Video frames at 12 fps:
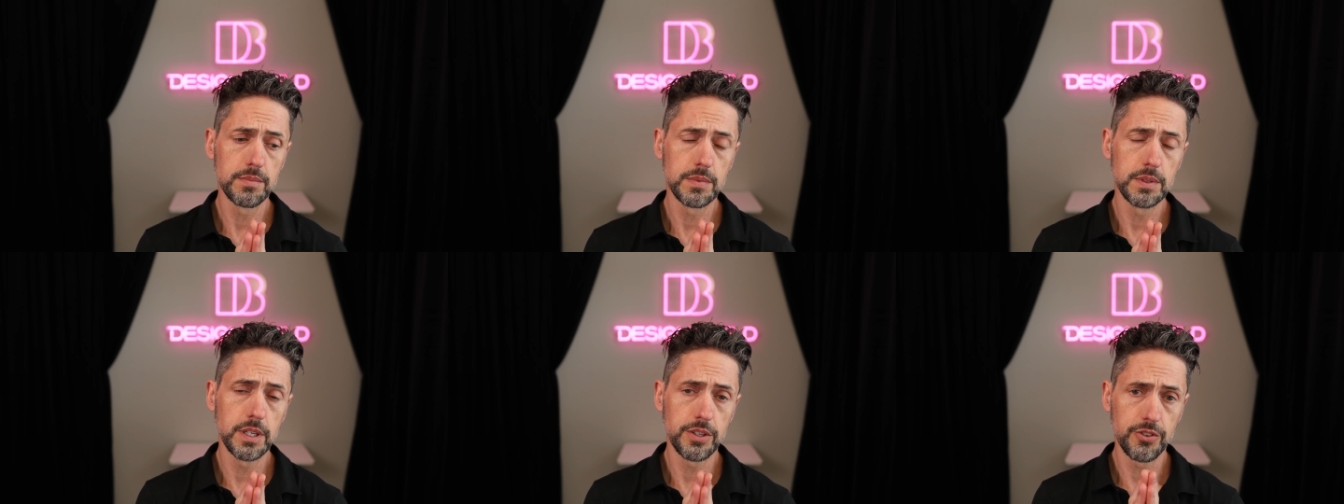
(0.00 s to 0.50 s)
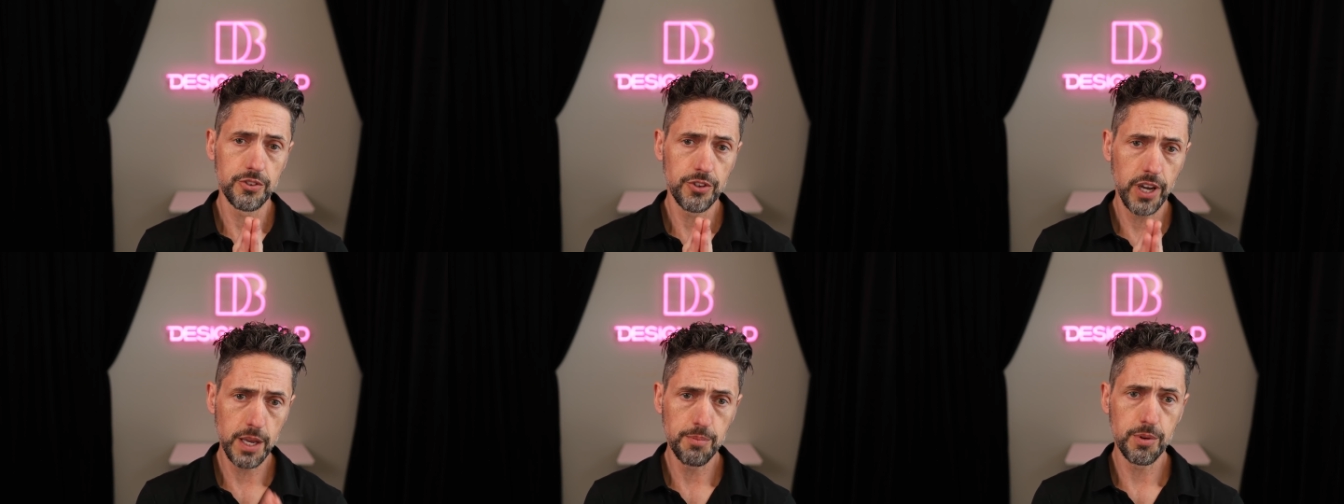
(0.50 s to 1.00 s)
The
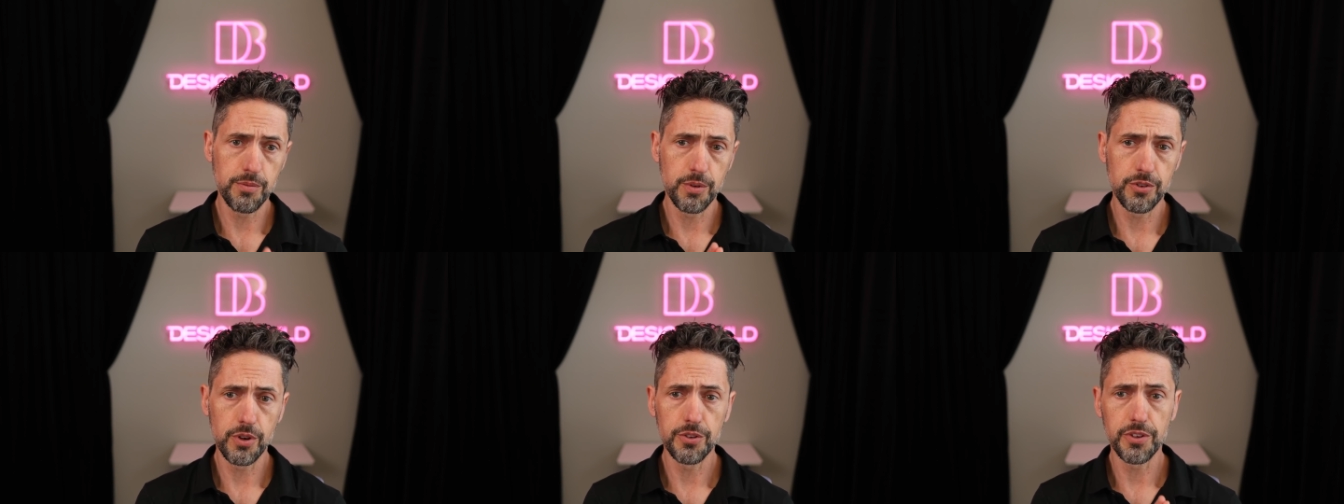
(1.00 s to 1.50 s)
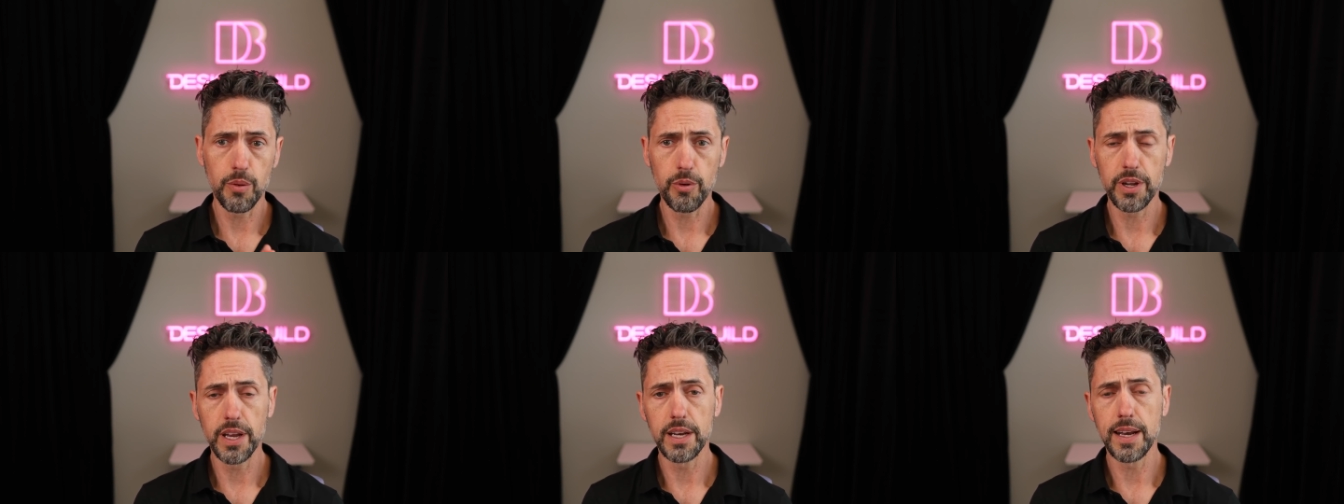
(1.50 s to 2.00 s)
type of results that
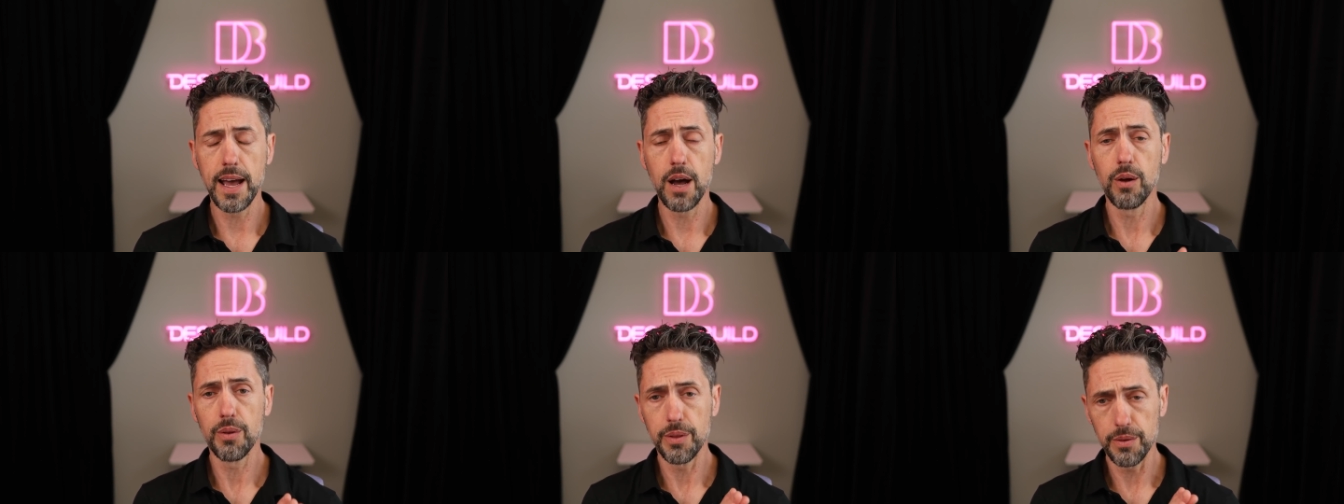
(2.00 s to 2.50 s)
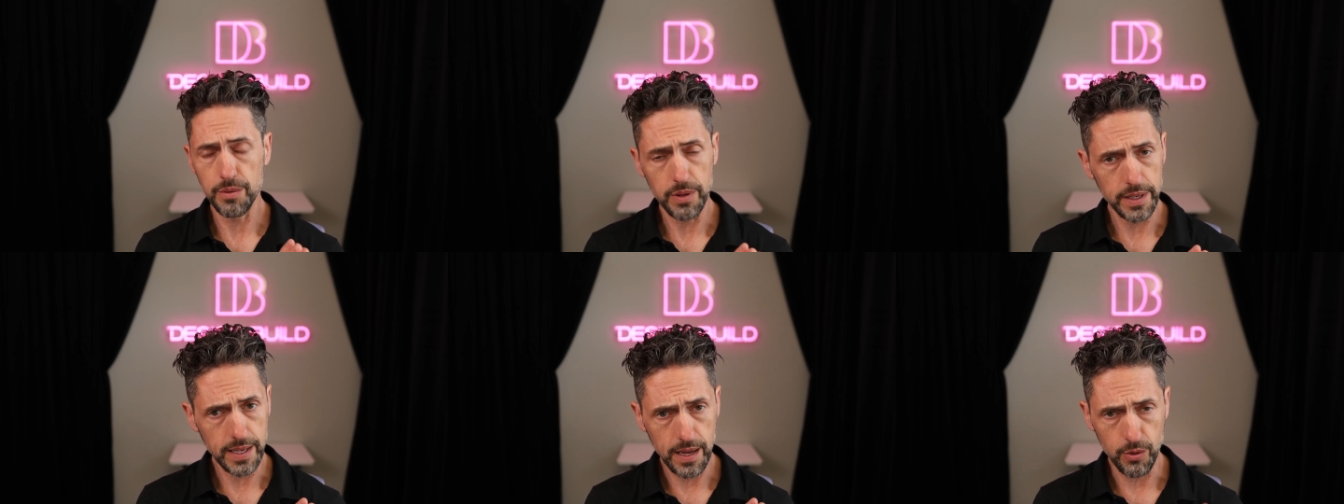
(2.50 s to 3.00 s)
we're getting now,
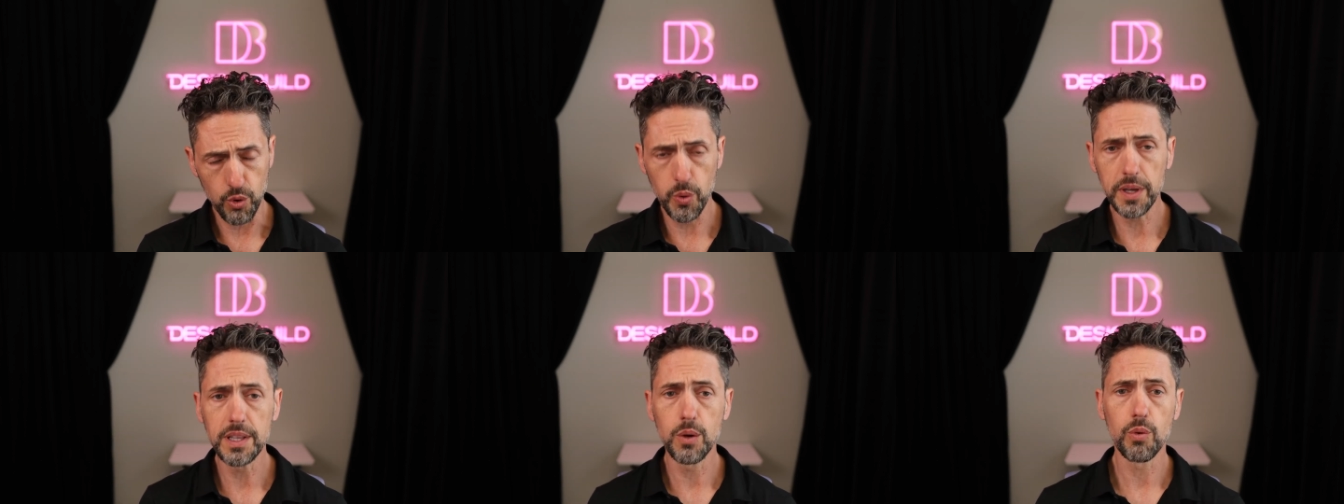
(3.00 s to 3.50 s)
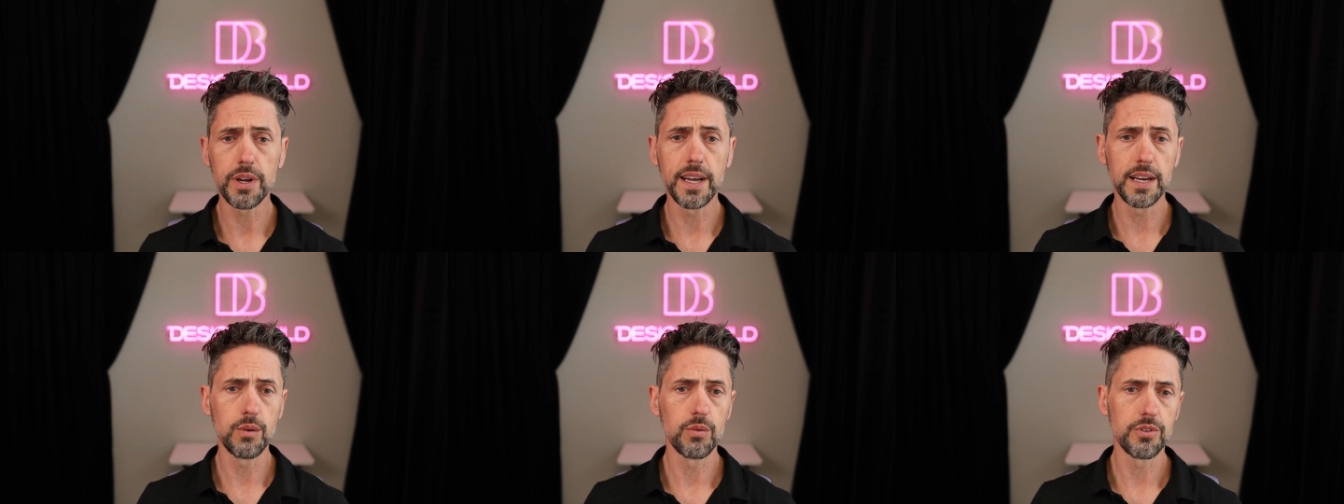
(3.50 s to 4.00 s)
how quickly we're
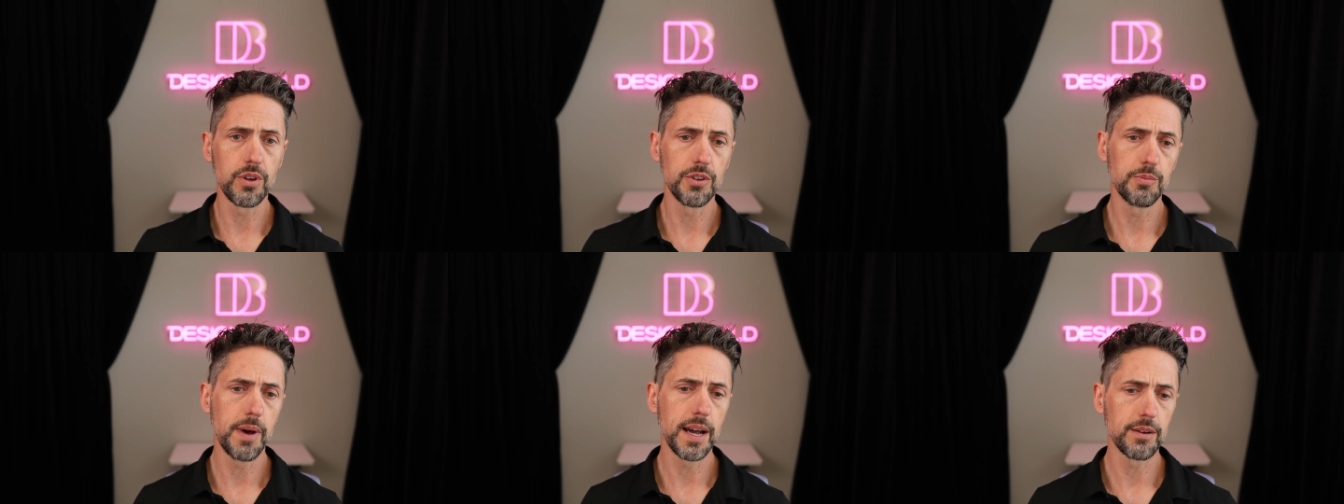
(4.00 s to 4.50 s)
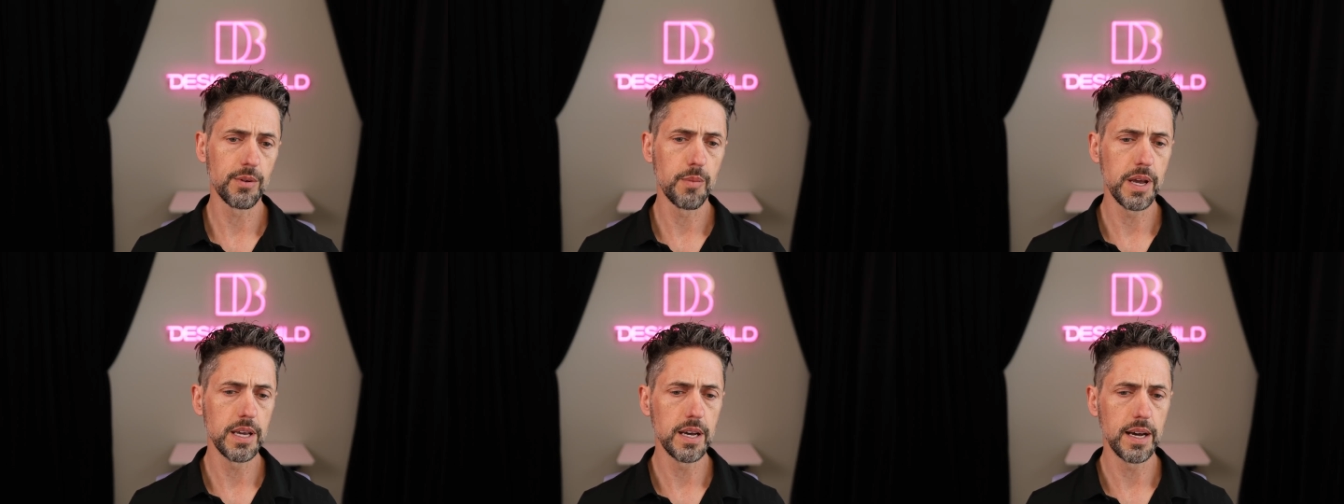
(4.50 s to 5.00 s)
getting results back from
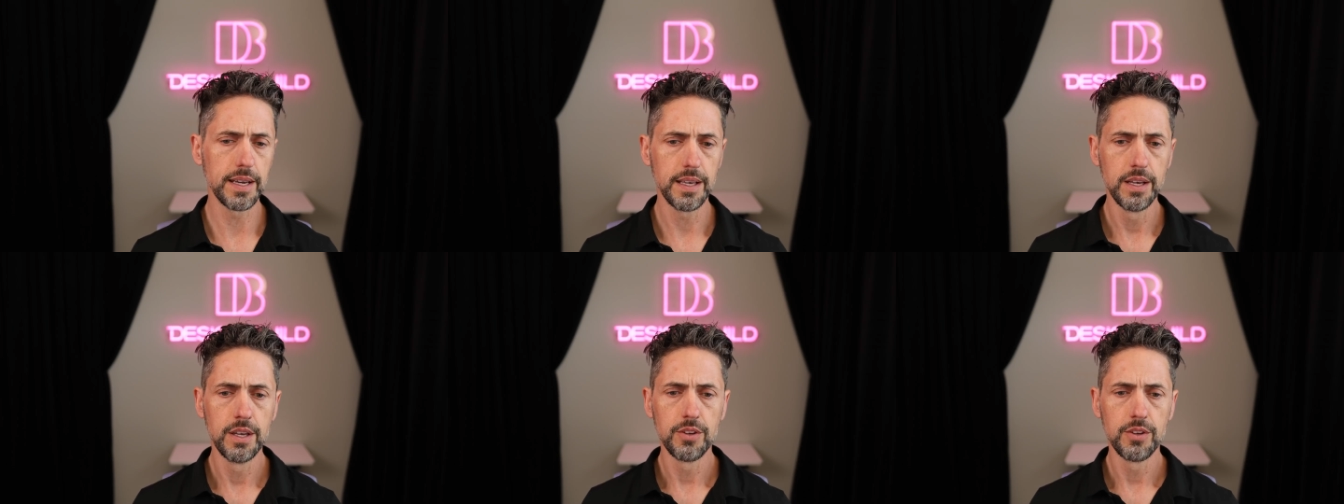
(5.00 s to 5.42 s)
AI.